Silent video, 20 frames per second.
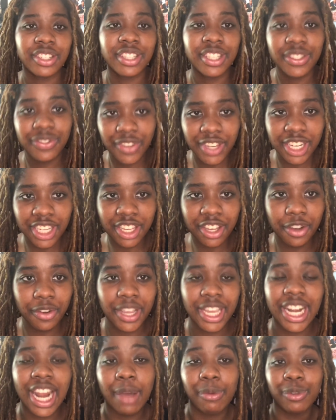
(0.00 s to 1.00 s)
this video
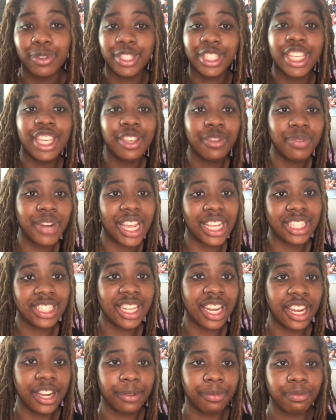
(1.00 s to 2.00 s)
and I will see you next
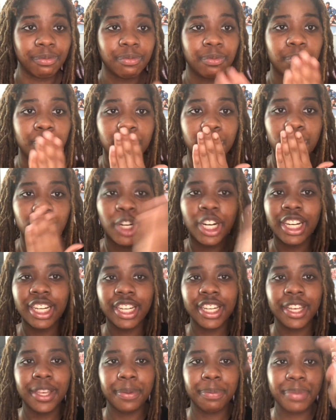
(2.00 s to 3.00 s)
time.
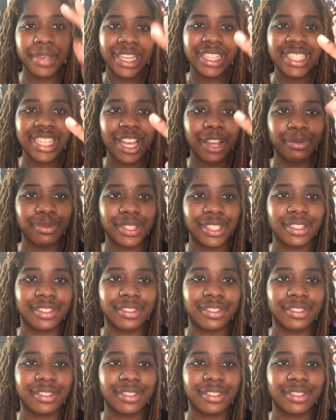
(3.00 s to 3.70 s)
Peace out.